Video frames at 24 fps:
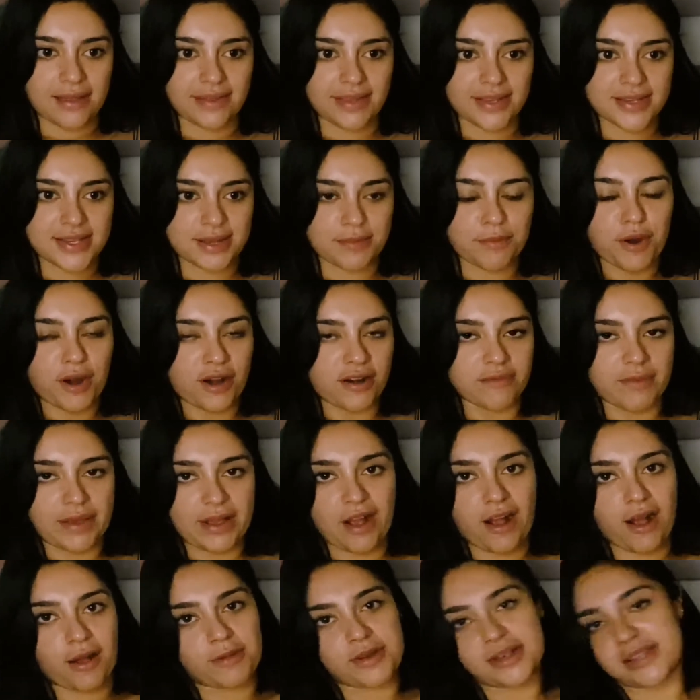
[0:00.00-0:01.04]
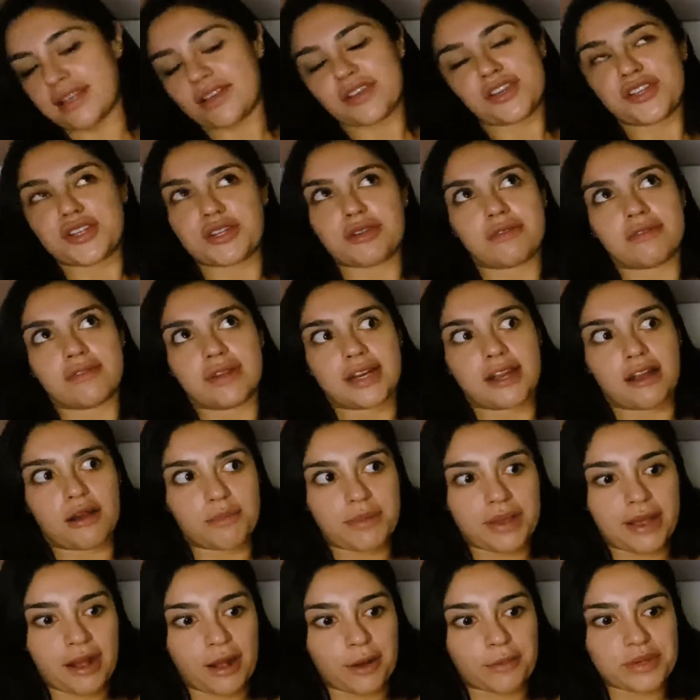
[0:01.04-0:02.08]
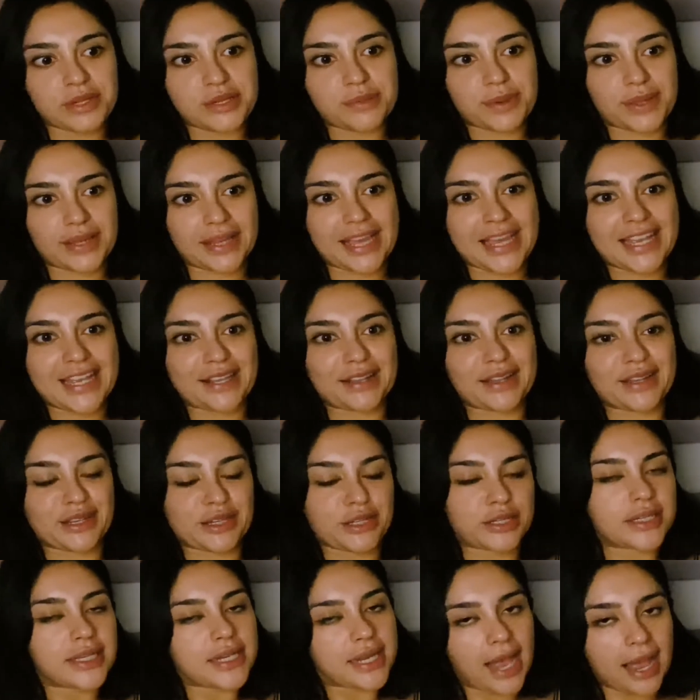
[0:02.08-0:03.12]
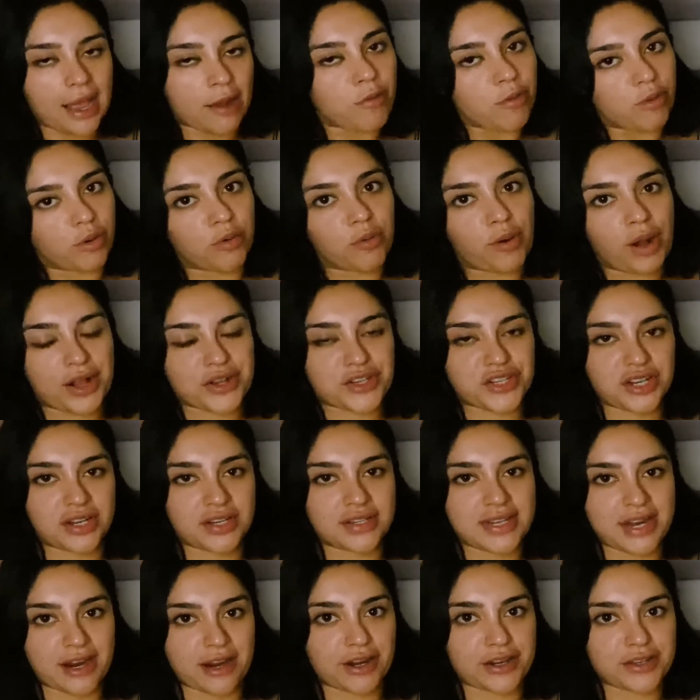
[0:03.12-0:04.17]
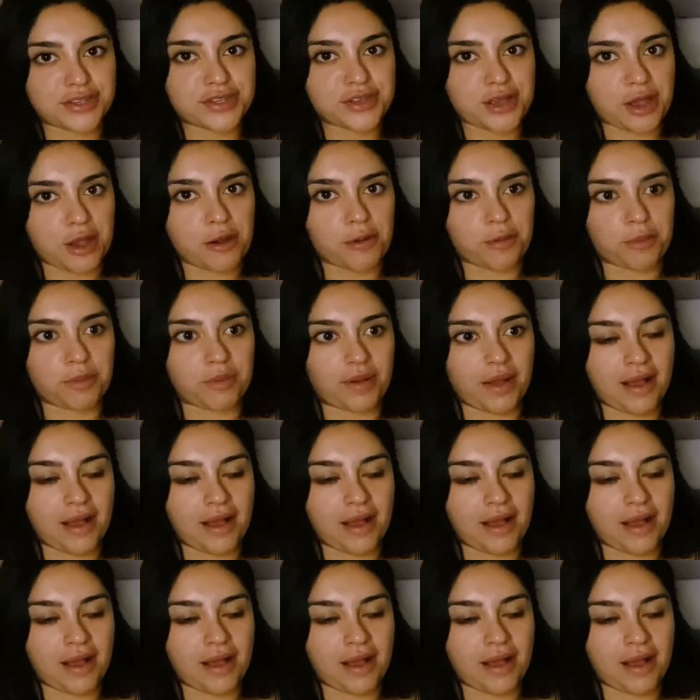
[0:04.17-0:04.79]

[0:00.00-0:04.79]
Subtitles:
That's like part of my hobbies. I should do a video on my hobbies, but like literally I will watch a tarot scope.